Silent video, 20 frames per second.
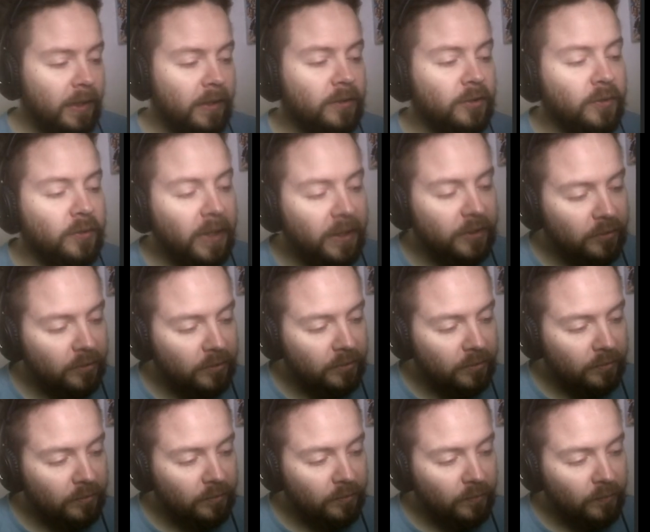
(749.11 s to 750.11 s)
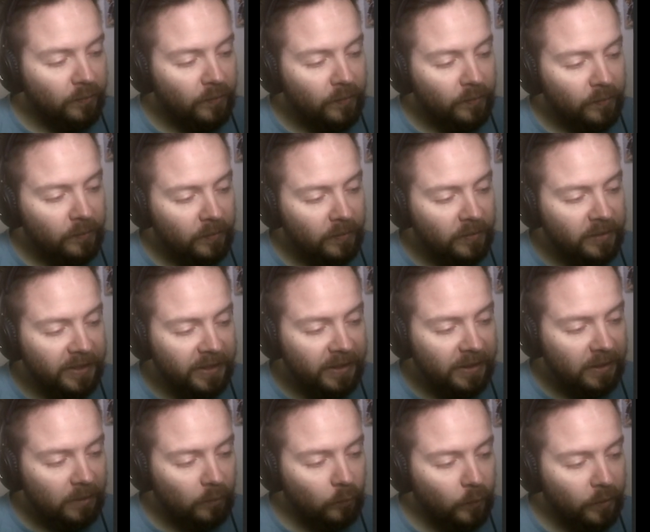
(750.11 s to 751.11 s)
so that you could
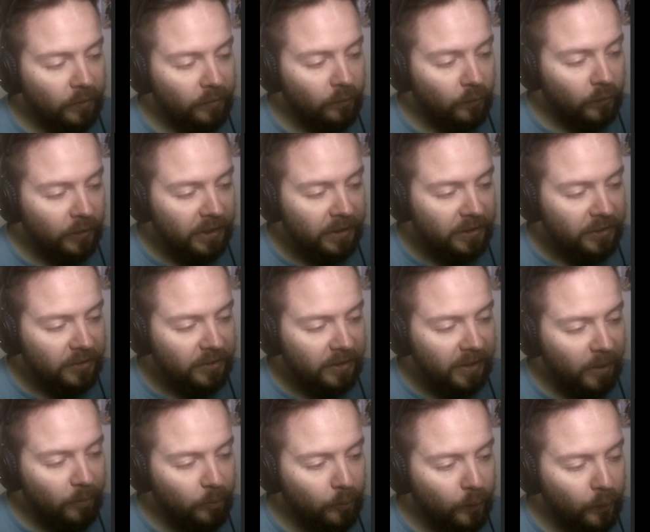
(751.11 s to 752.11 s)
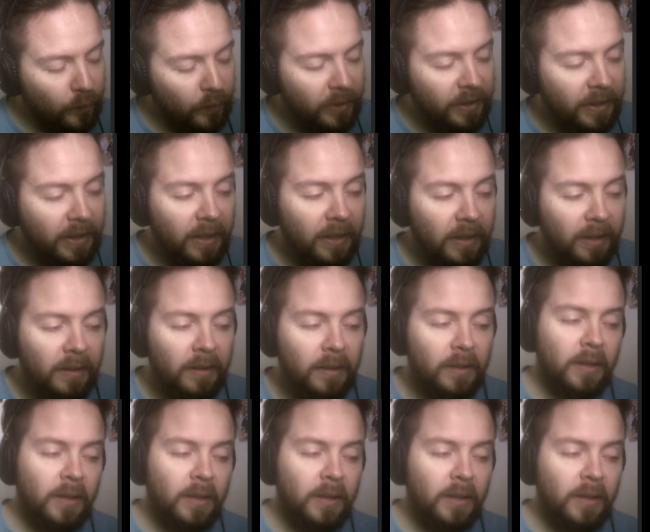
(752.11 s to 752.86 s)
deal with each step in a